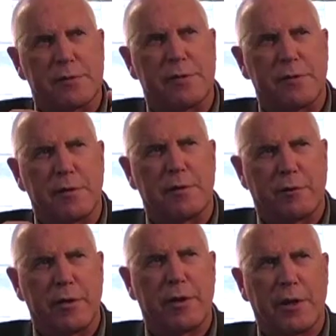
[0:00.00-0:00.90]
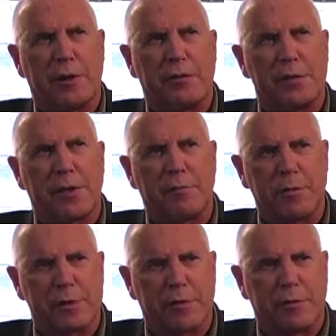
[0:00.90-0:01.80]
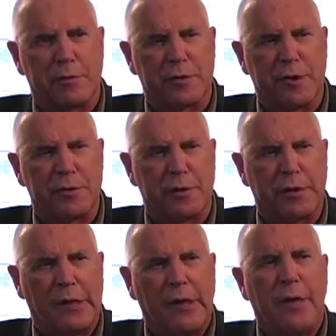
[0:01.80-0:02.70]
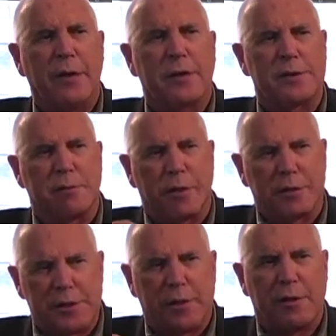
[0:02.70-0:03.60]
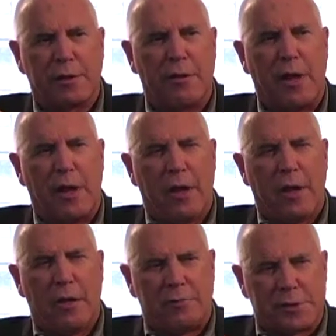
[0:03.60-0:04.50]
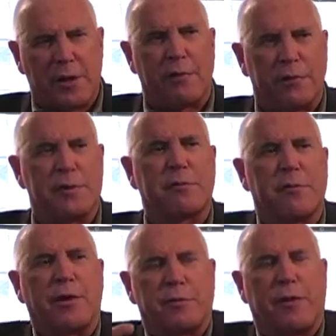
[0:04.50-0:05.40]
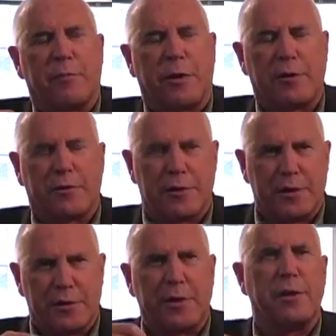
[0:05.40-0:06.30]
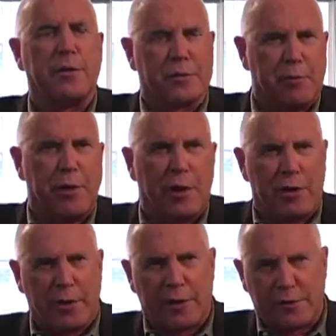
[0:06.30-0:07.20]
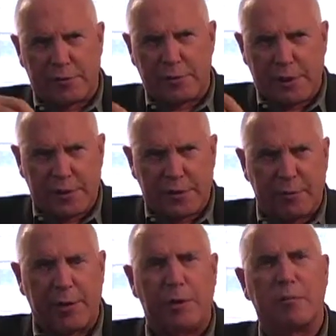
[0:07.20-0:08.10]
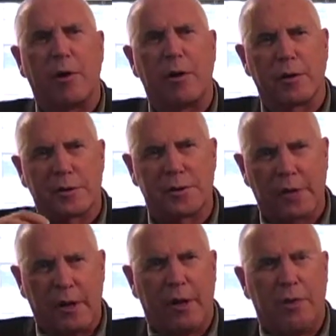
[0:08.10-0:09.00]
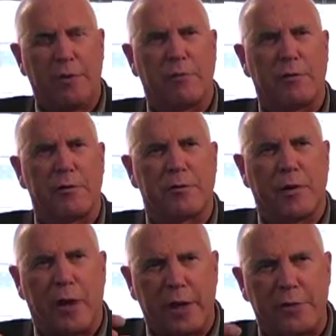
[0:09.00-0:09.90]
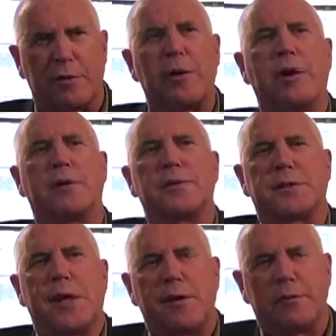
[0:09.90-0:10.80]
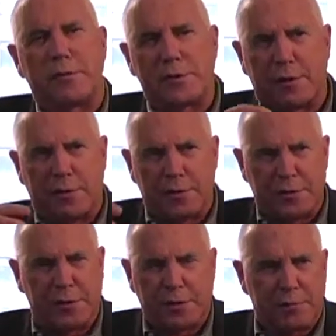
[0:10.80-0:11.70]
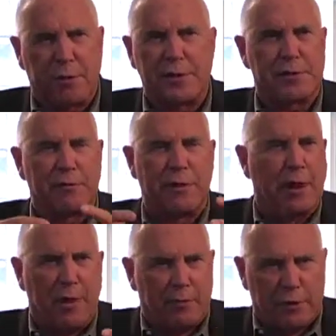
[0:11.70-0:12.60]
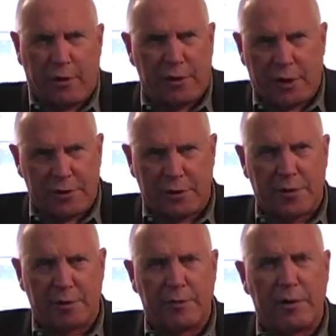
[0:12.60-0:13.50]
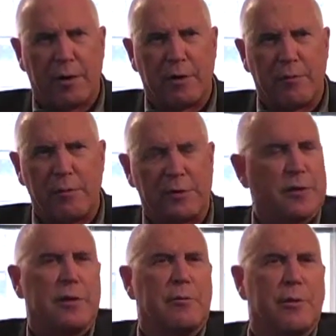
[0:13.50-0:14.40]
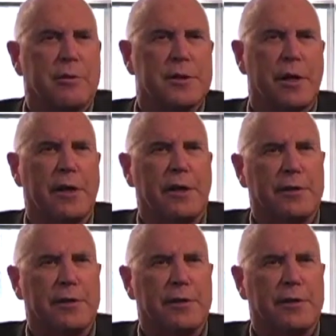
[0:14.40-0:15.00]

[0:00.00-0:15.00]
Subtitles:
To the degree that I understand musical notation is that Marcelo himself is frustrated by notation, and he goes beyond that. So he's actually making marks that would try to cause sounds that are just expressive but aren't actually musical per se.